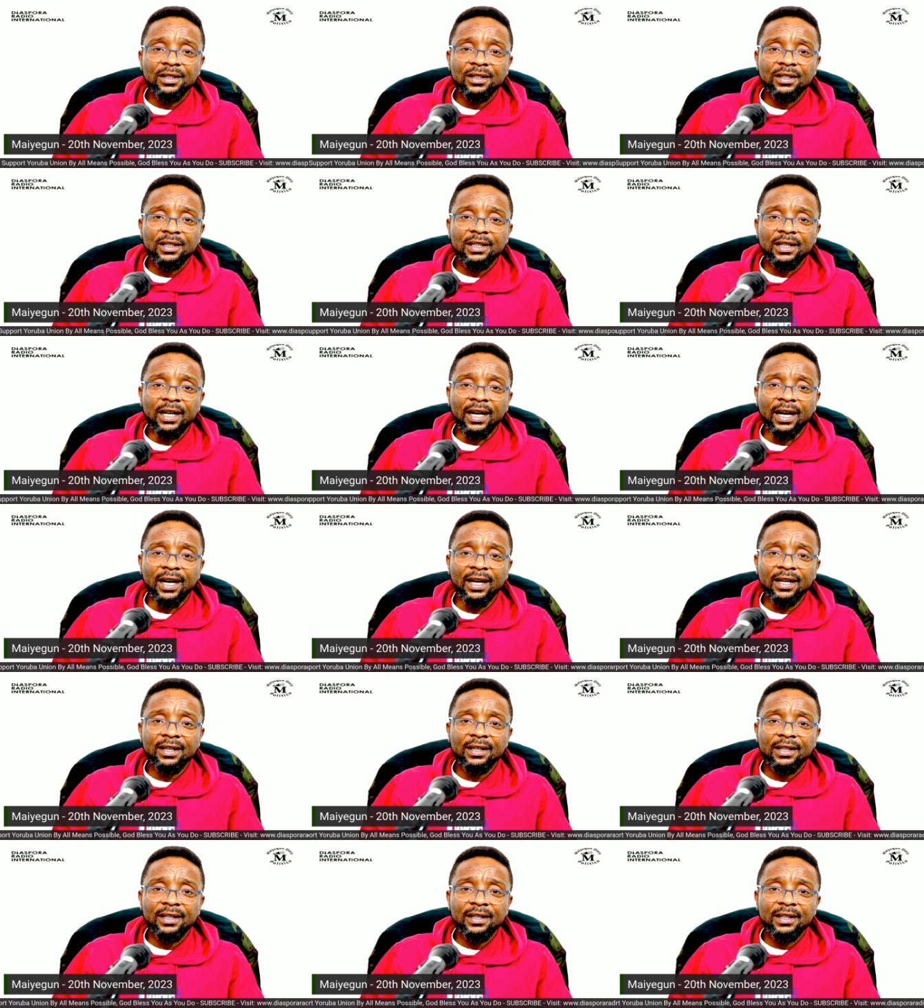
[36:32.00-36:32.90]
Eh?
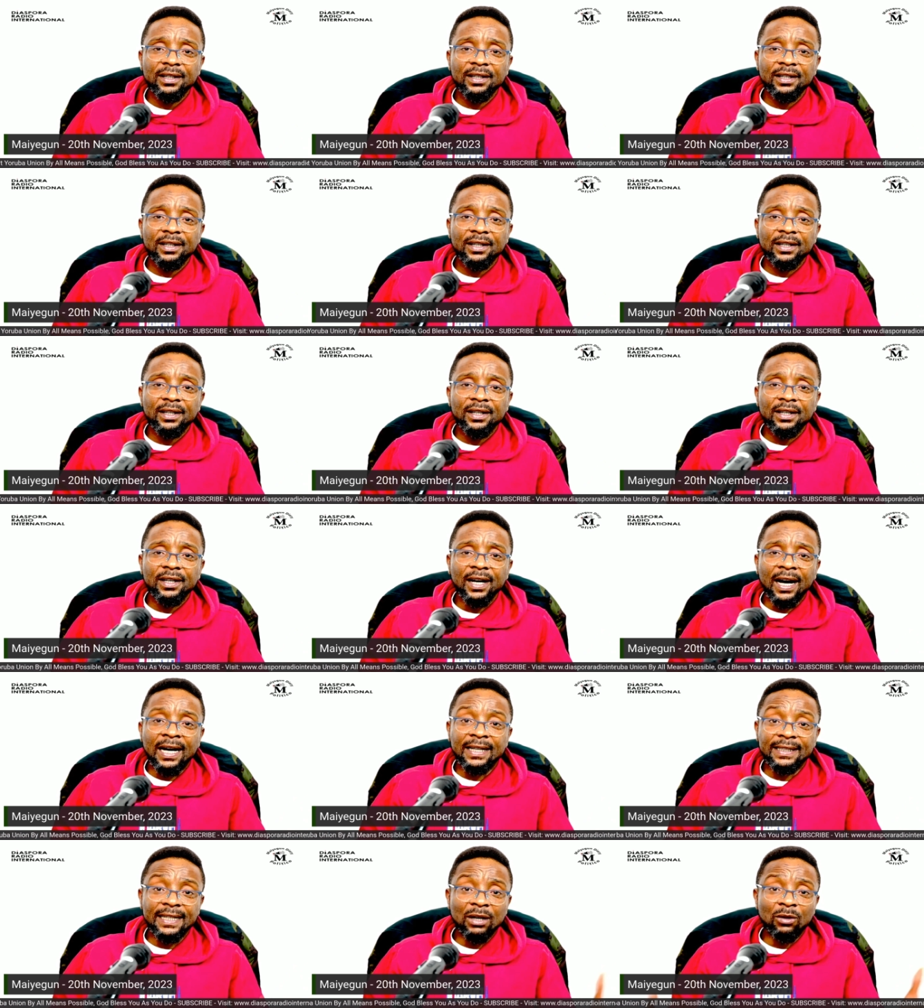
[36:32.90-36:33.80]

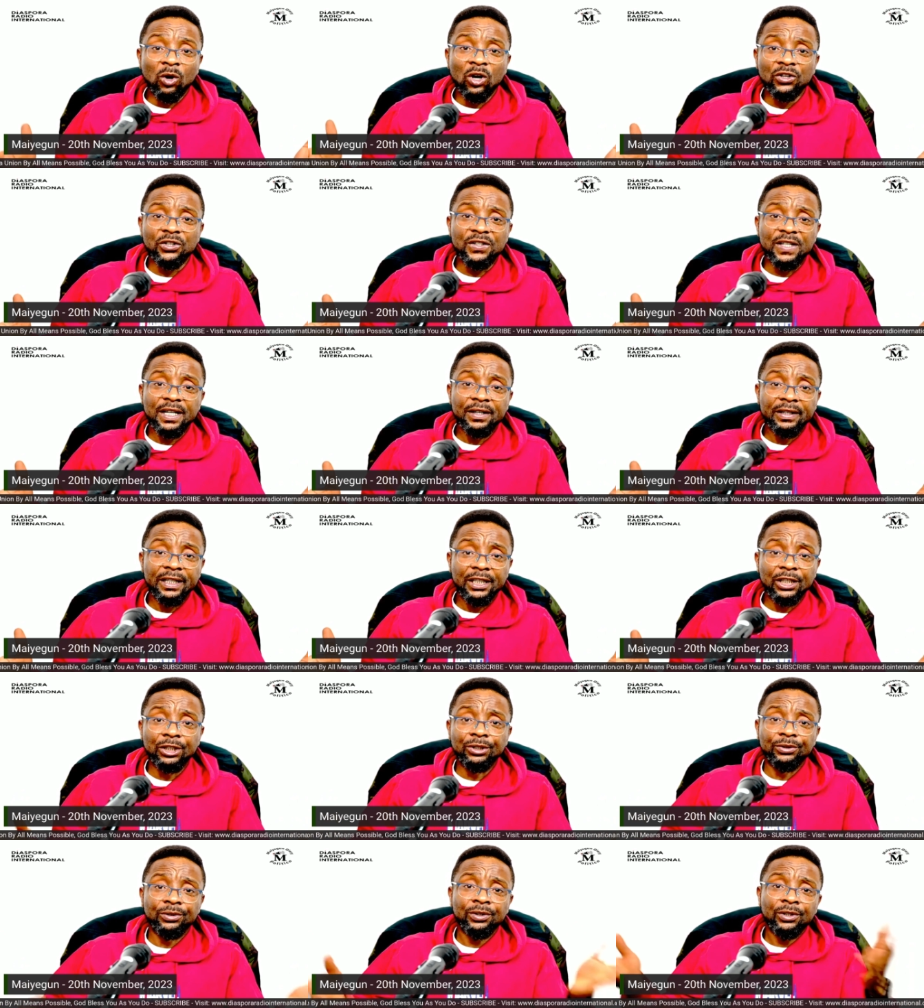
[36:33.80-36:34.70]
And then once they rig
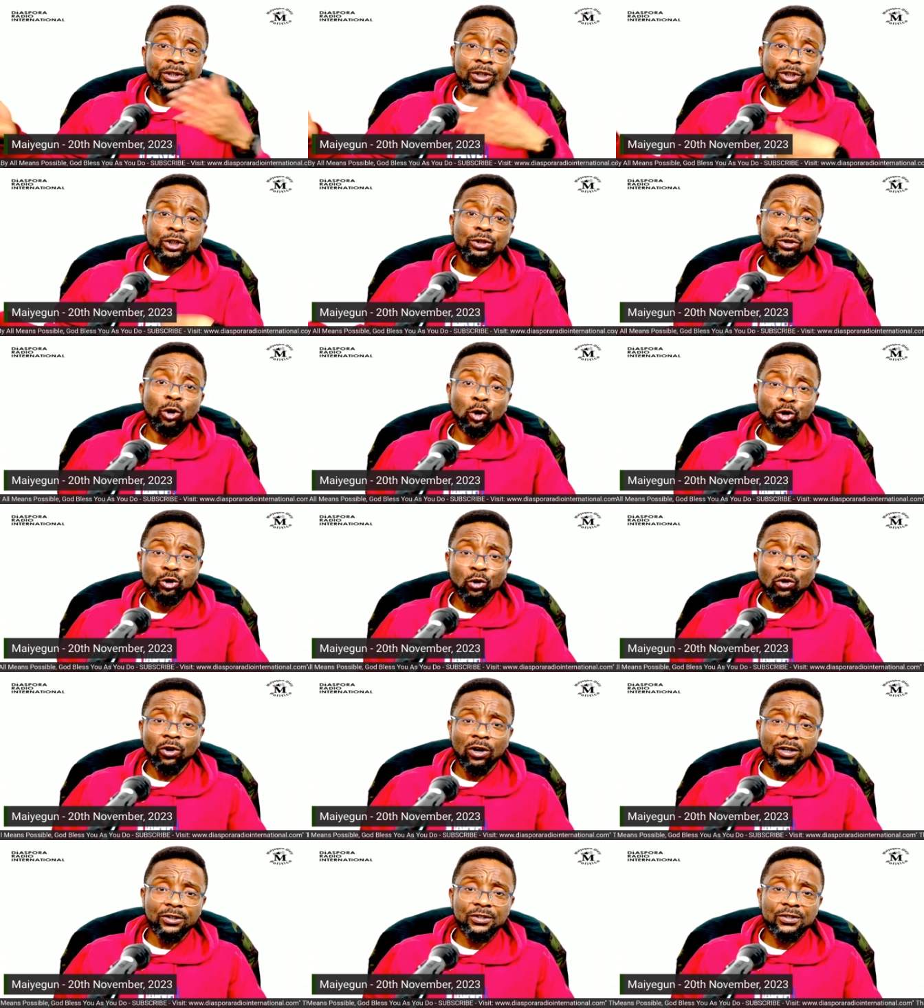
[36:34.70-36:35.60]
you, you go to
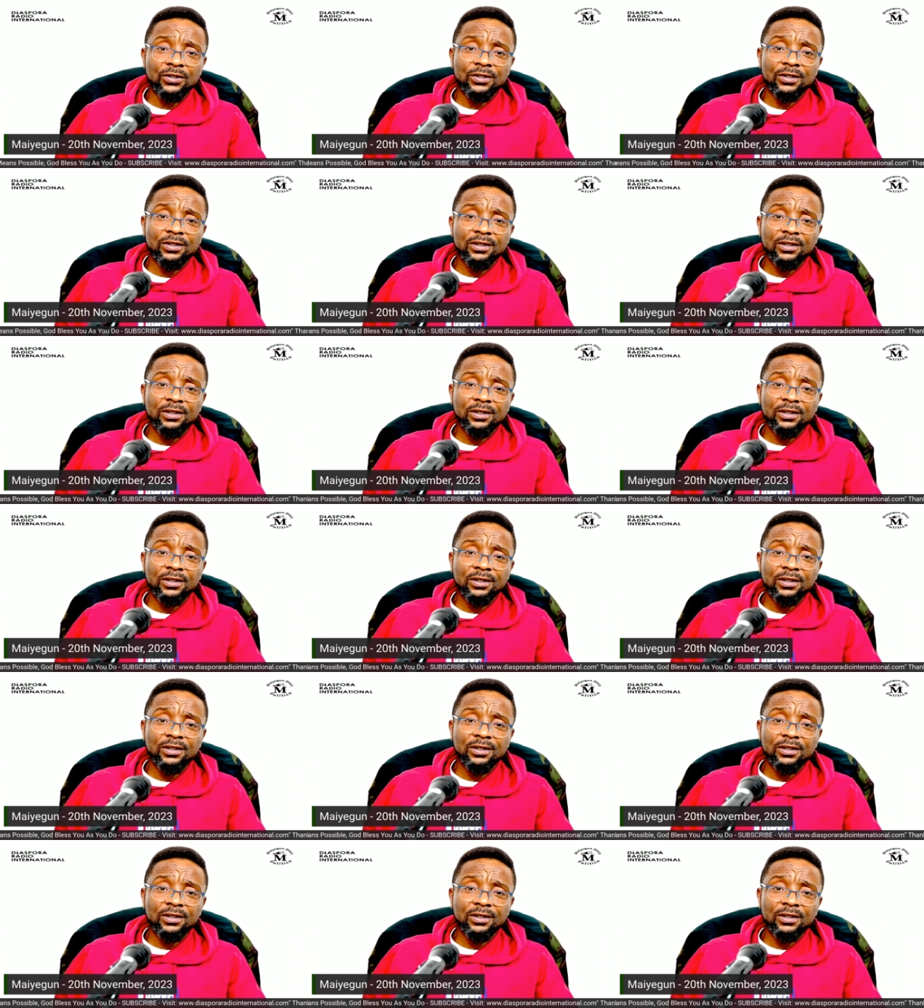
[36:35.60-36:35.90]
court.